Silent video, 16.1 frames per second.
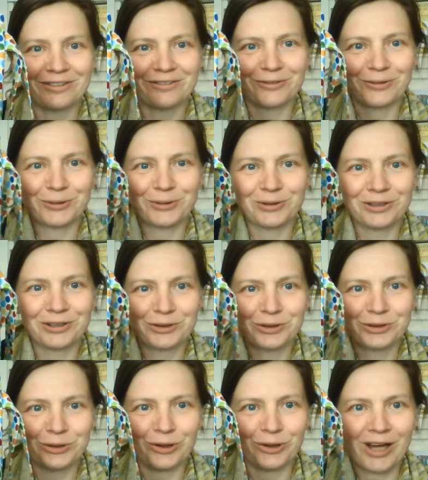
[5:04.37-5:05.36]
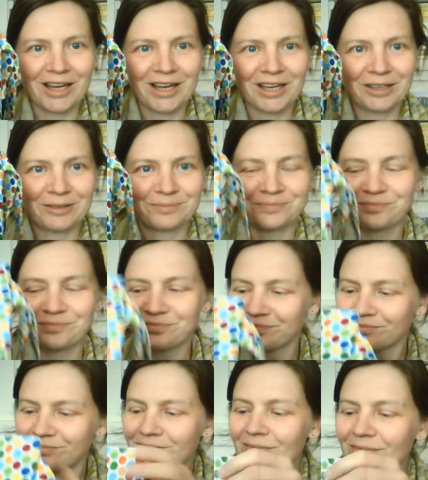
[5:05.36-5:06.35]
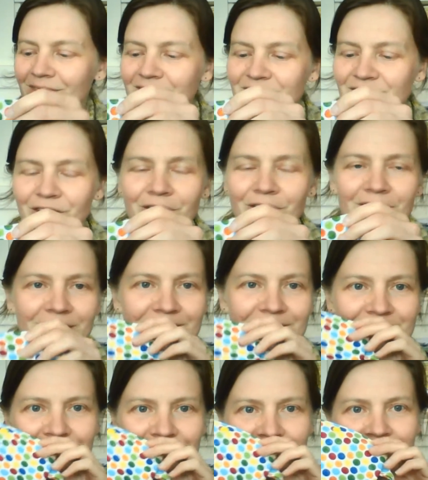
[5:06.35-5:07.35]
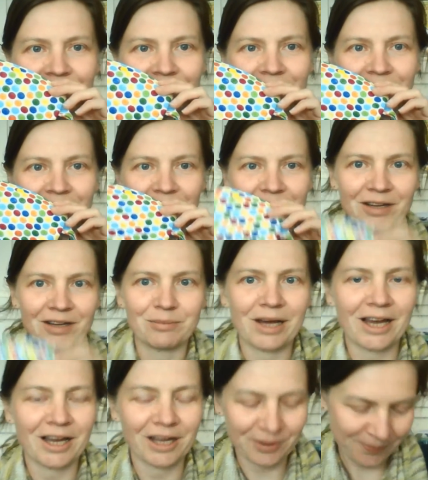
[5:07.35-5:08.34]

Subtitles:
for your liking. So I think it's a fun bag.